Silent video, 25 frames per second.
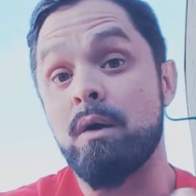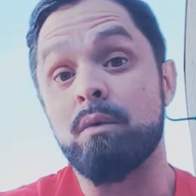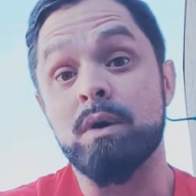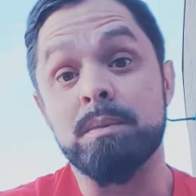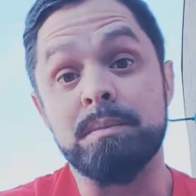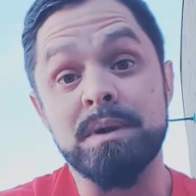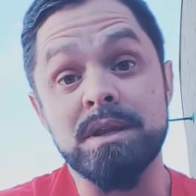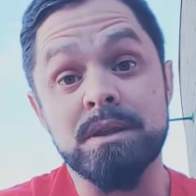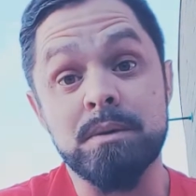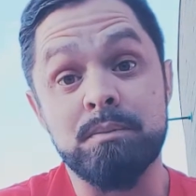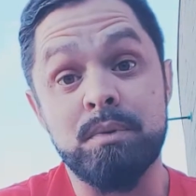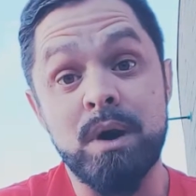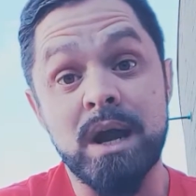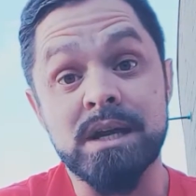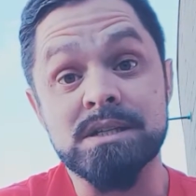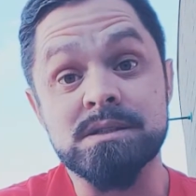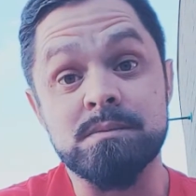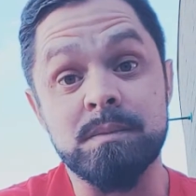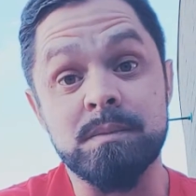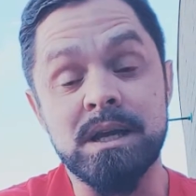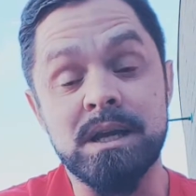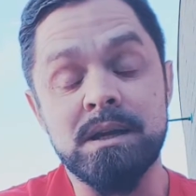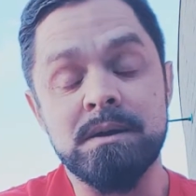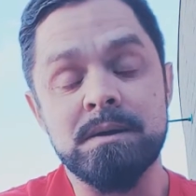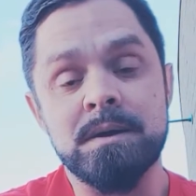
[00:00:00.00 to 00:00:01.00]
would be the breast
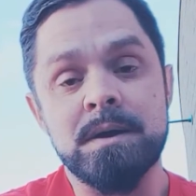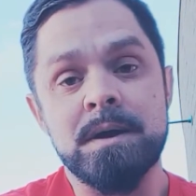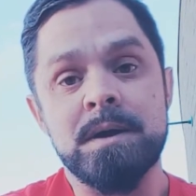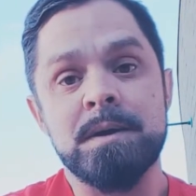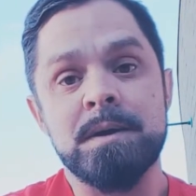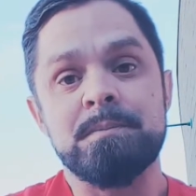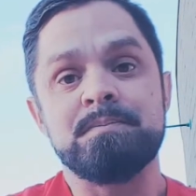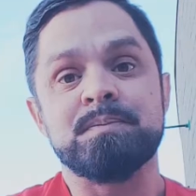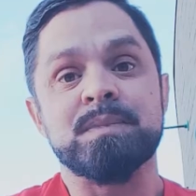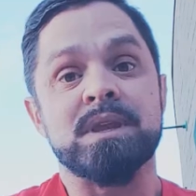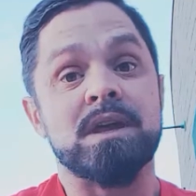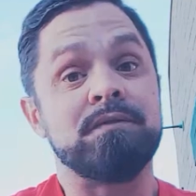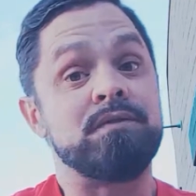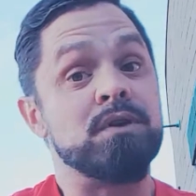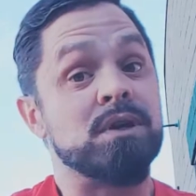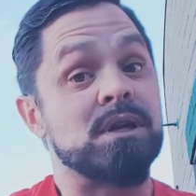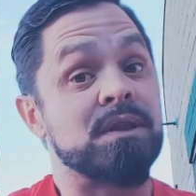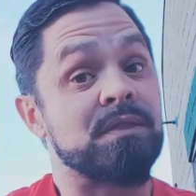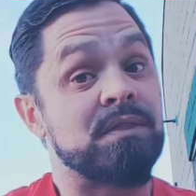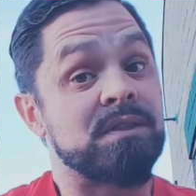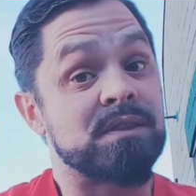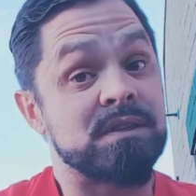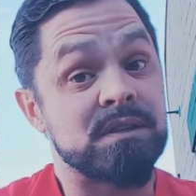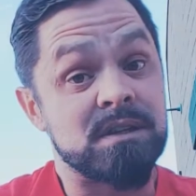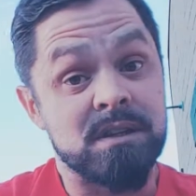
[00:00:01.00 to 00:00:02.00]
meat, if you can,